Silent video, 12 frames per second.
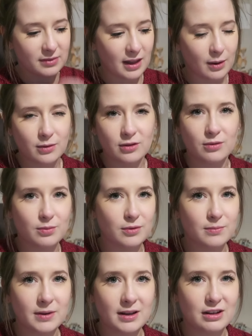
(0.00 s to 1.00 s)
that would just
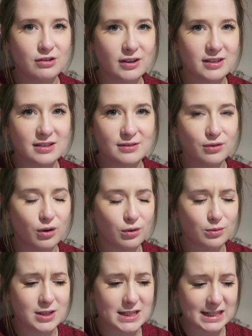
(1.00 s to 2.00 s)
wouldn't be an interesting
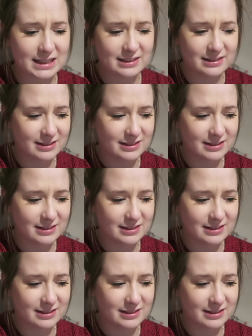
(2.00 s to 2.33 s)
vlog would it